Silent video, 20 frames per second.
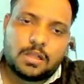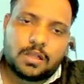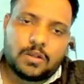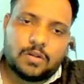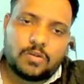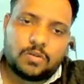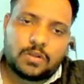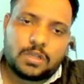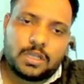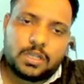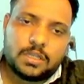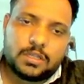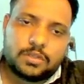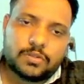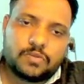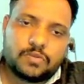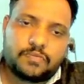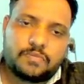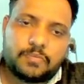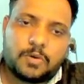Okay,
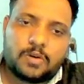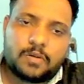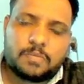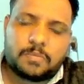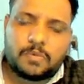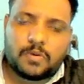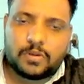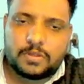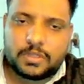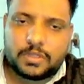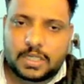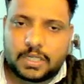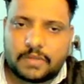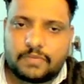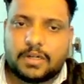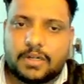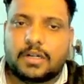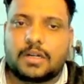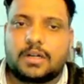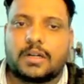so for positive
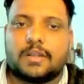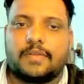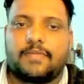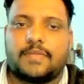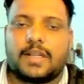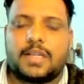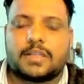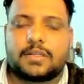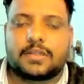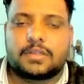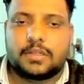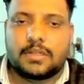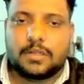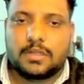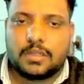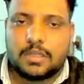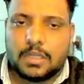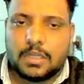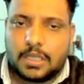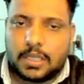rudder
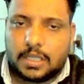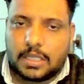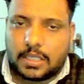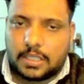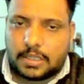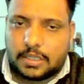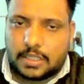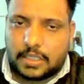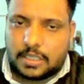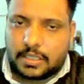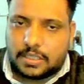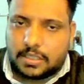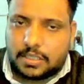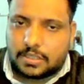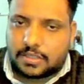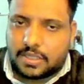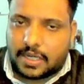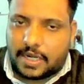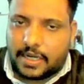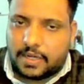deflection, there is a
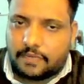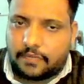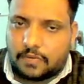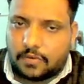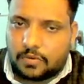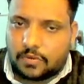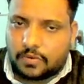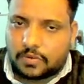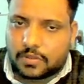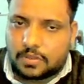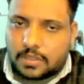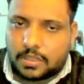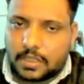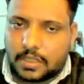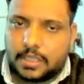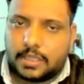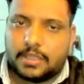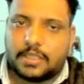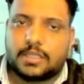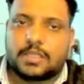side force
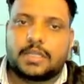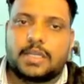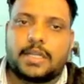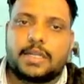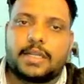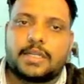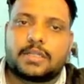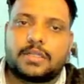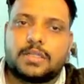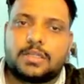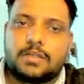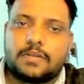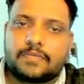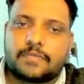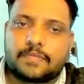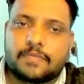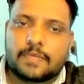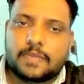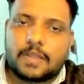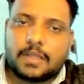in this direction,
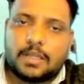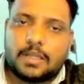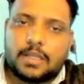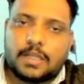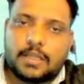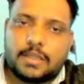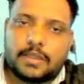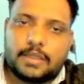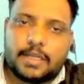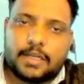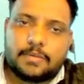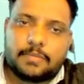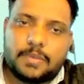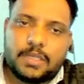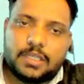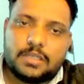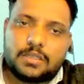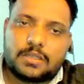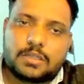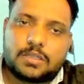that
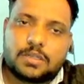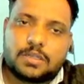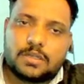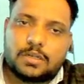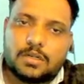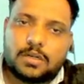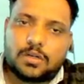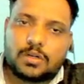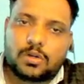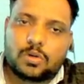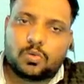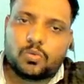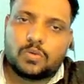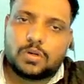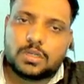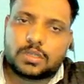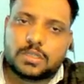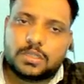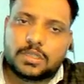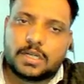means
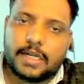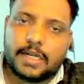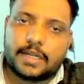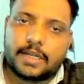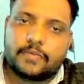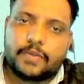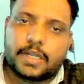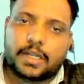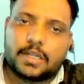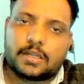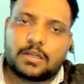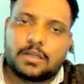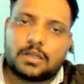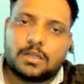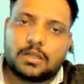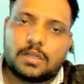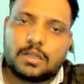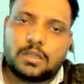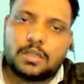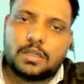towards the right wing.
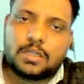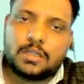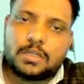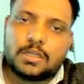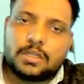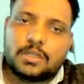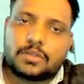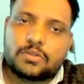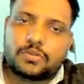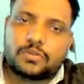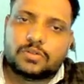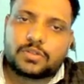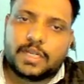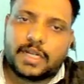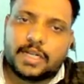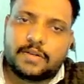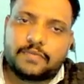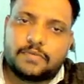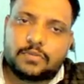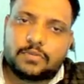So
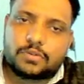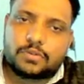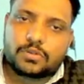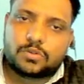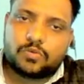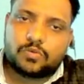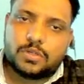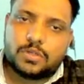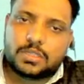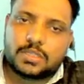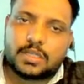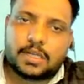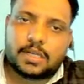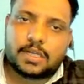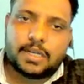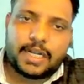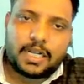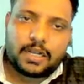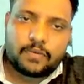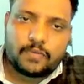side force towards the
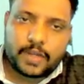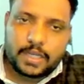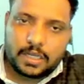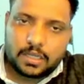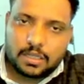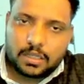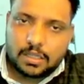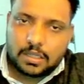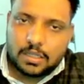right wing,